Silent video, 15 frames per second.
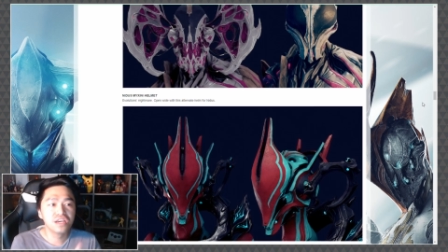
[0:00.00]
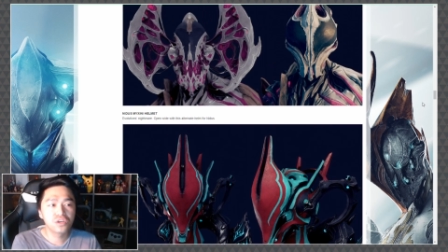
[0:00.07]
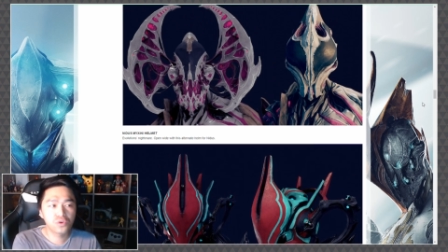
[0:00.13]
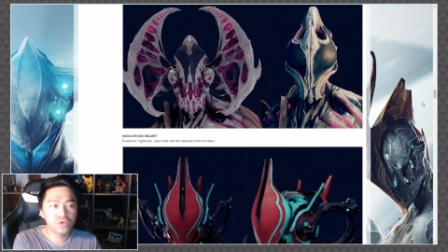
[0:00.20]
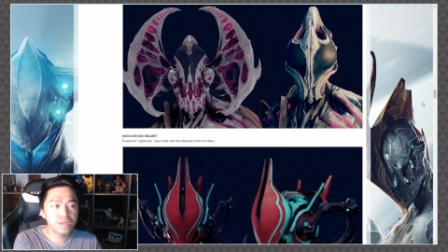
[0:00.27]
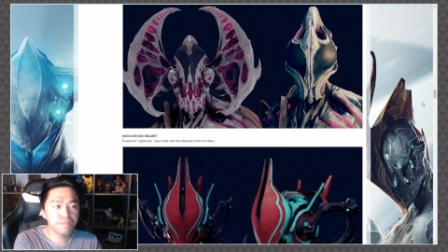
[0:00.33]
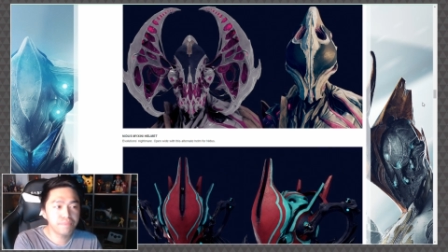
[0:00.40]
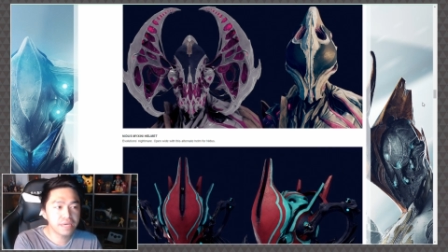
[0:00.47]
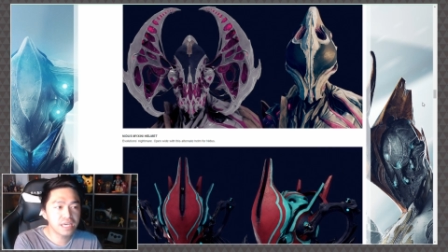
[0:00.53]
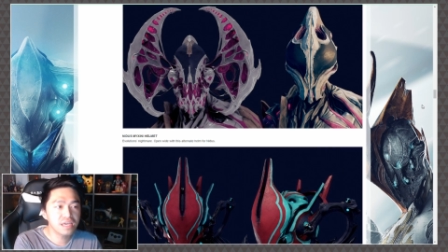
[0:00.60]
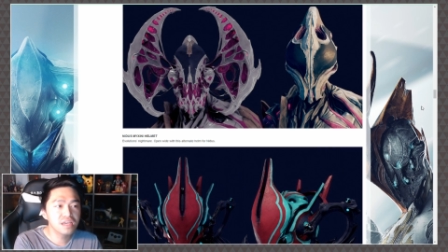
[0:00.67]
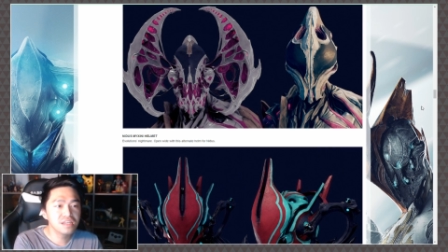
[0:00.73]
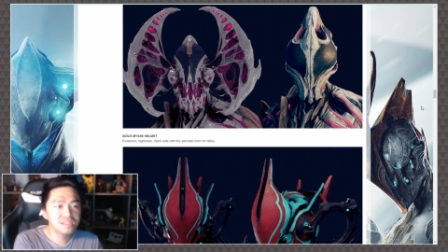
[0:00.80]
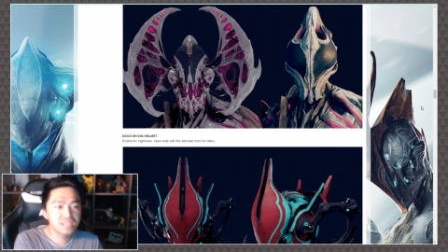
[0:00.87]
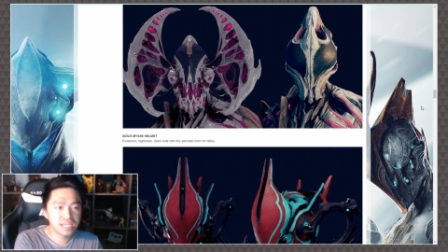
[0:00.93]

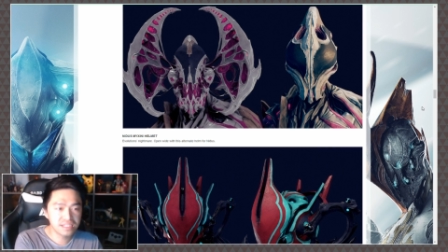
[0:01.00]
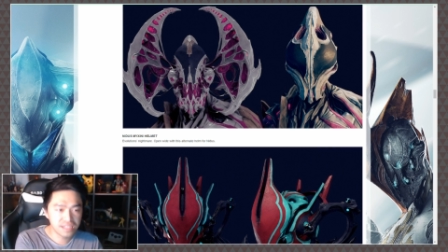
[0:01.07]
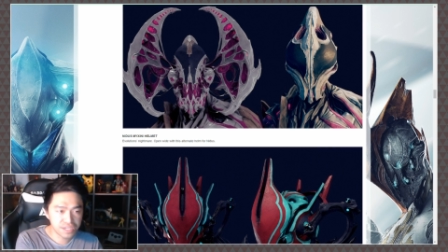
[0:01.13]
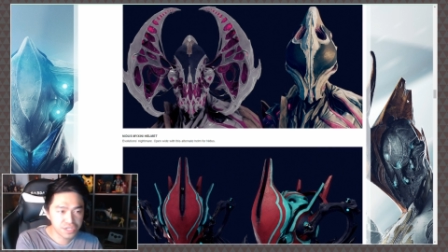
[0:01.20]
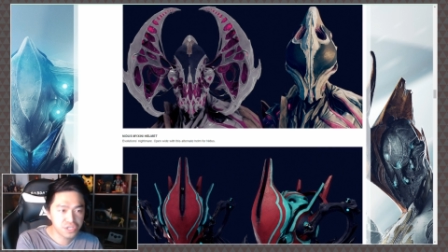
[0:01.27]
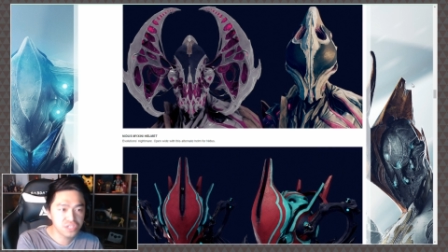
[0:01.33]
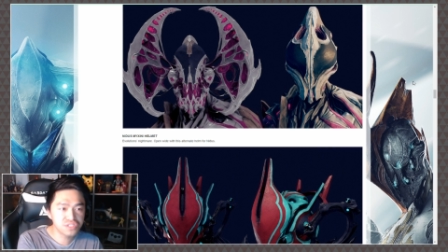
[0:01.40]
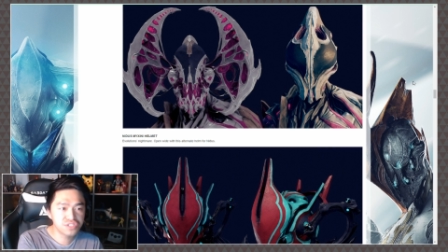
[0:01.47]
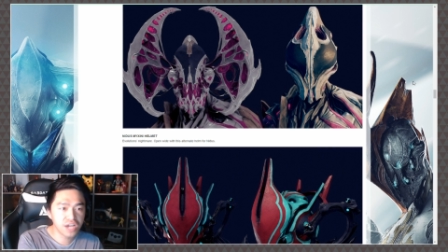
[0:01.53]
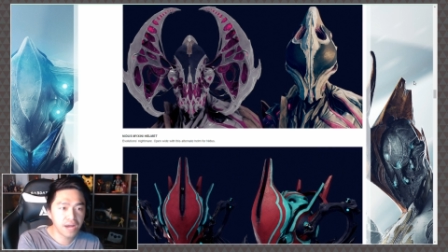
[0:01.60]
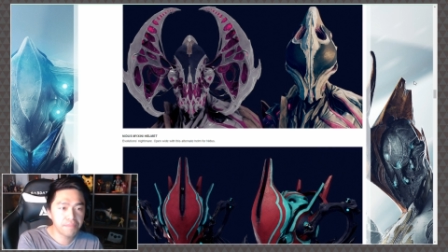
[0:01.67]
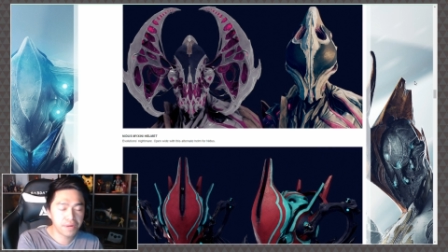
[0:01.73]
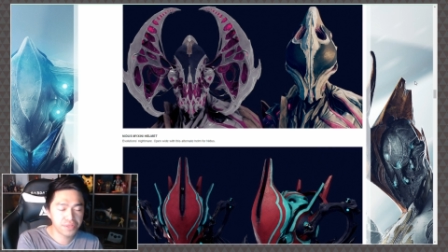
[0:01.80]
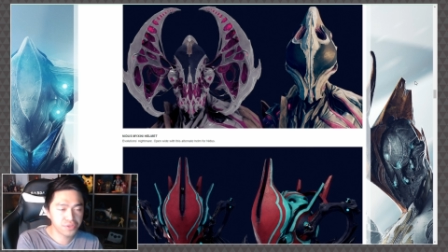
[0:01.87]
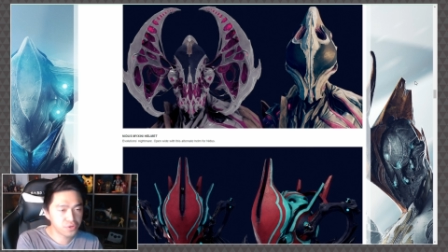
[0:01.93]
creepy. They did a good
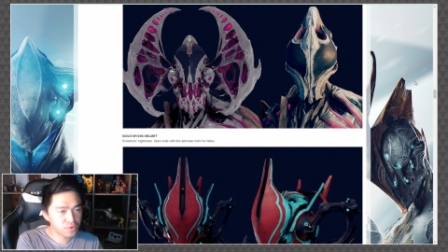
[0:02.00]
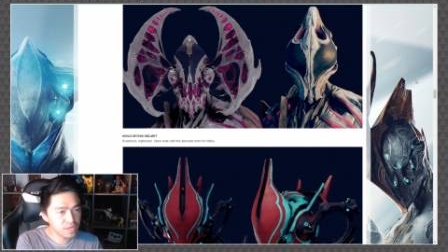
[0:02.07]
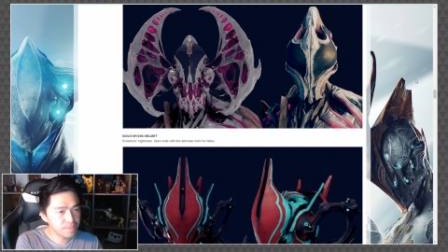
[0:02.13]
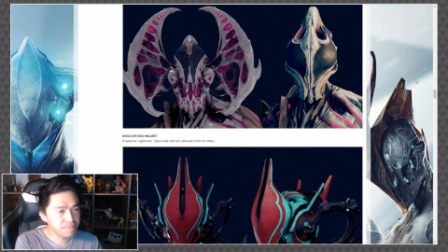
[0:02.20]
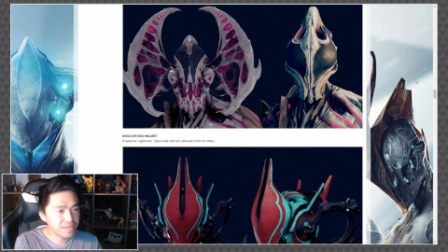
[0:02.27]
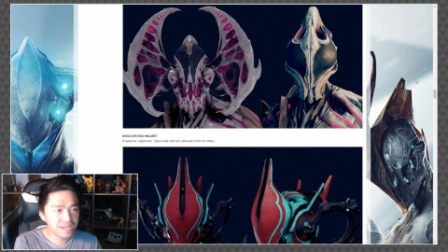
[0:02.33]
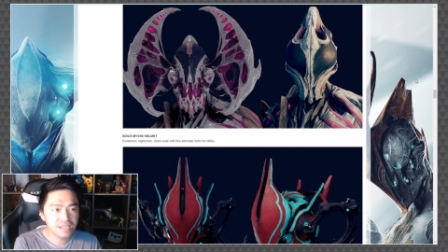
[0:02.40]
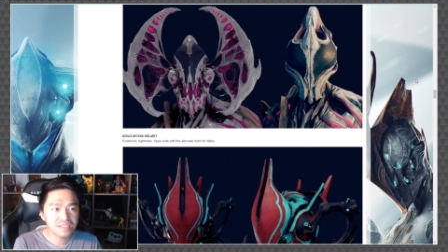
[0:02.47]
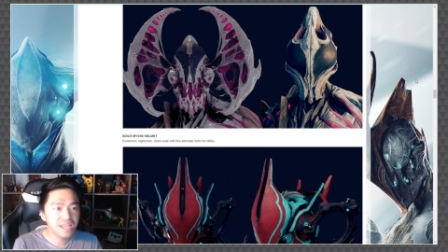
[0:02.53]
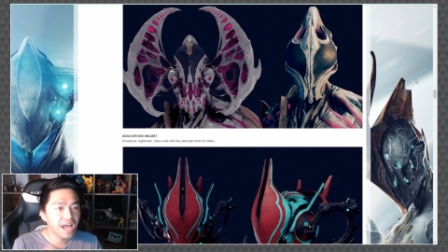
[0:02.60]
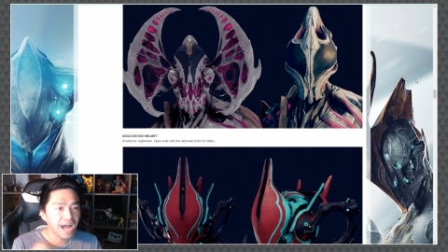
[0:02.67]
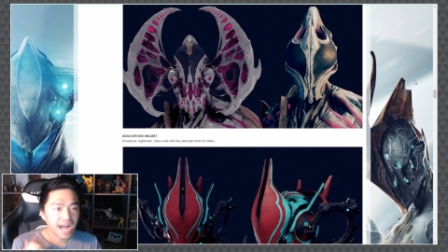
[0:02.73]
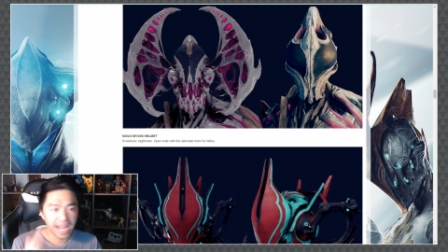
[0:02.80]
job on the creepiness.